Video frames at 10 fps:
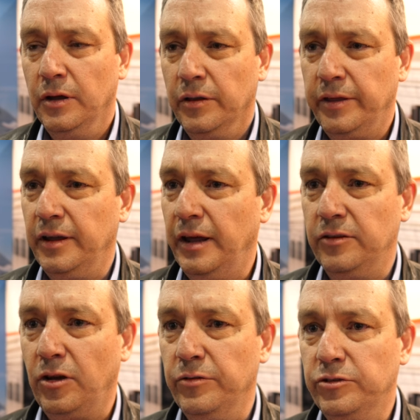I think it
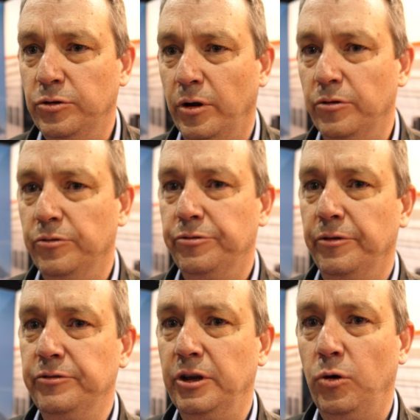has over
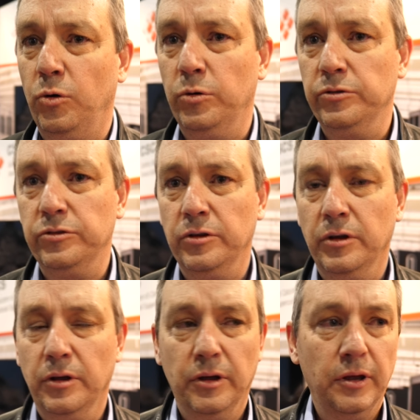250 cores.
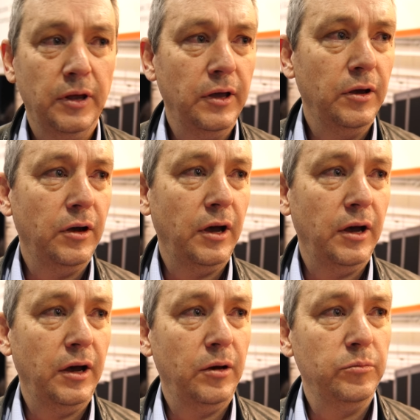
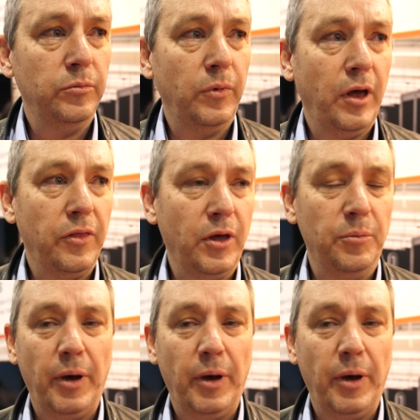The